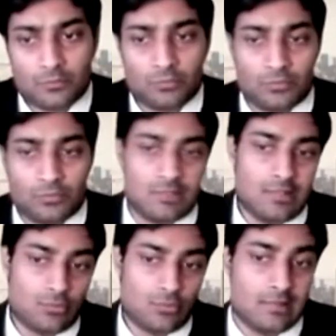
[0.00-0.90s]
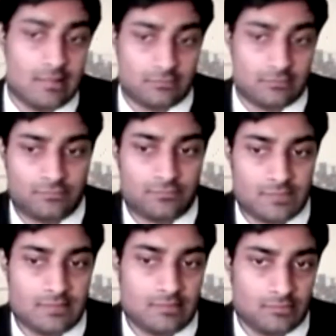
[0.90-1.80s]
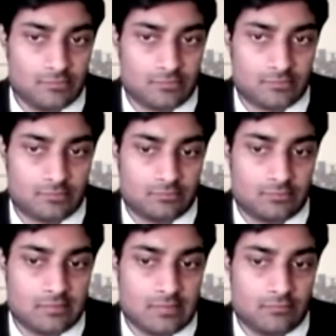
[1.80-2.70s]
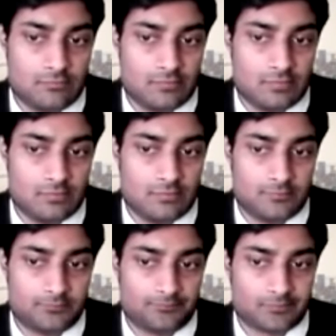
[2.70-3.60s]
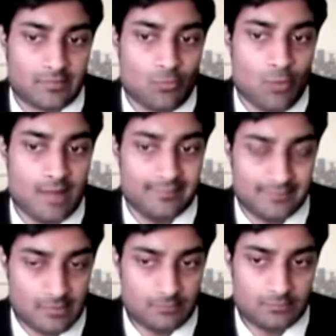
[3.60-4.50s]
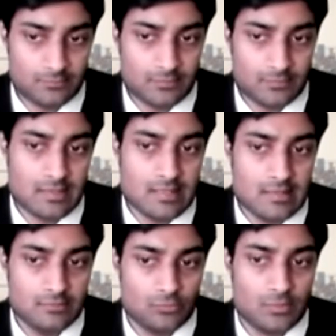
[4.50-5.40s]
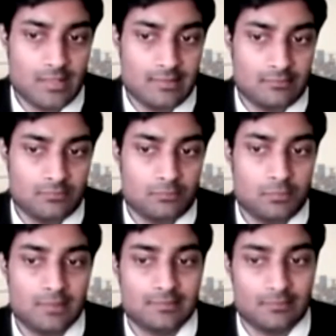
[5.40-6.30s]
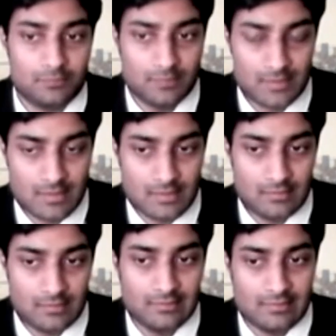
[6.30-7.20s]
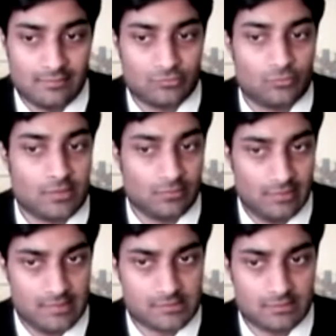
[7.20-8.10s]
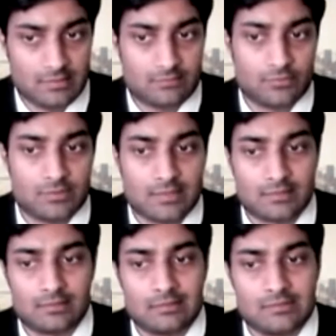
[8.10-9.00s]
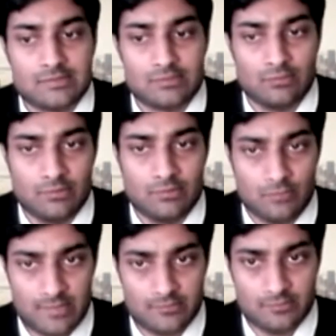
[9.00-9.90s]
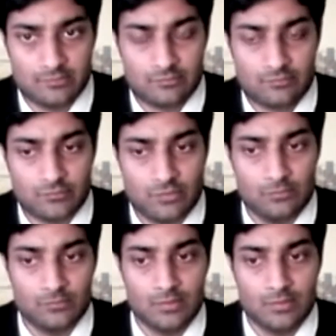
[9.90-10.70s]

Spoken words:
really over the last 15 years, they've wised up and really built up layers of regulation that protect general investors from